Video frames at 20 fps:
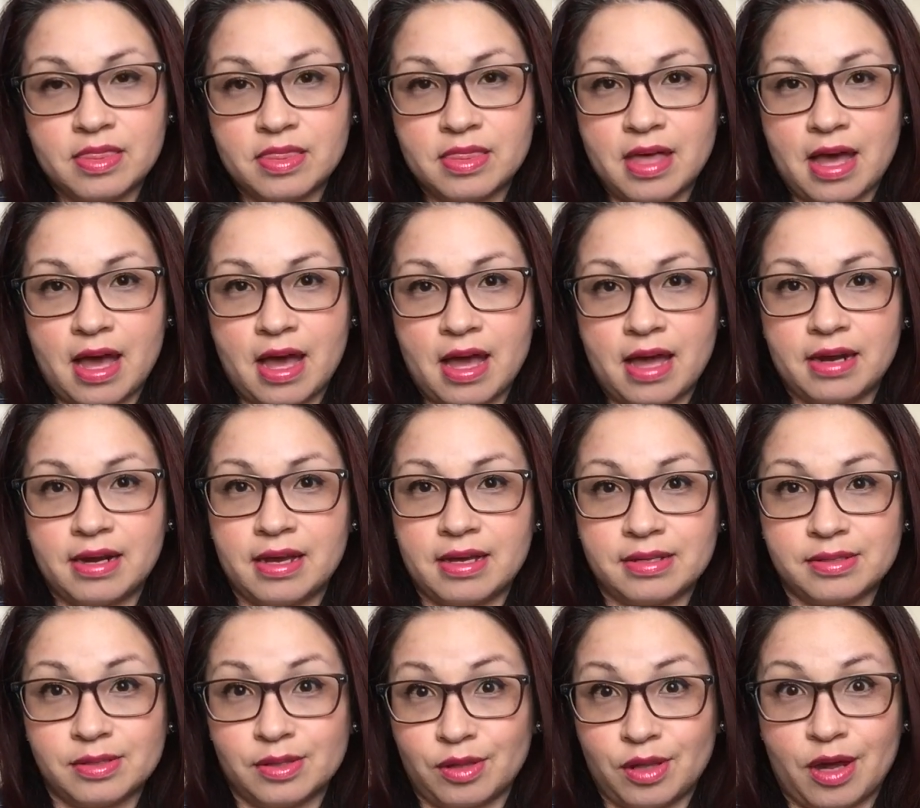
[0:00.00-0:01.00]
that
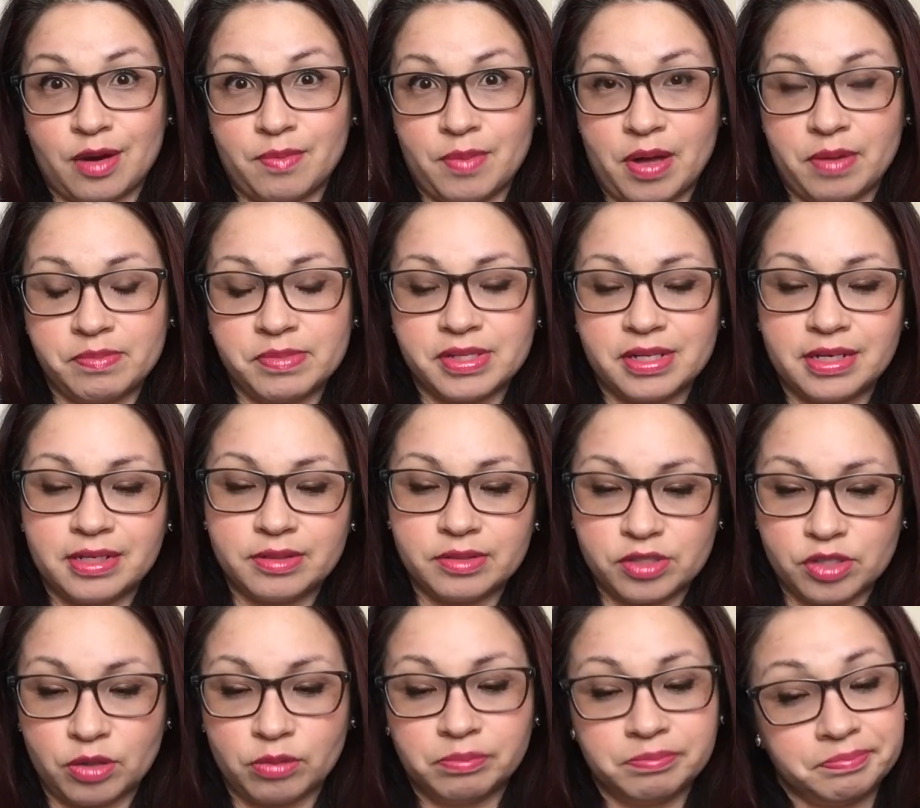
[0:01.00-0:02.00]
has a lot of moms in
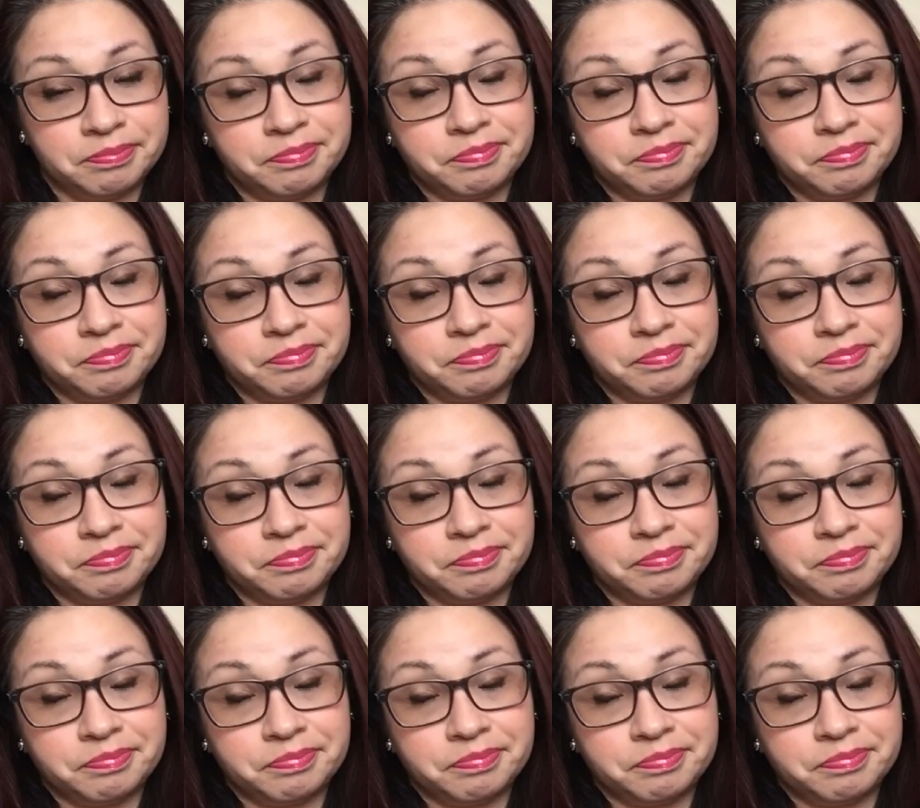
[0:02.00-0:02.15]
it. So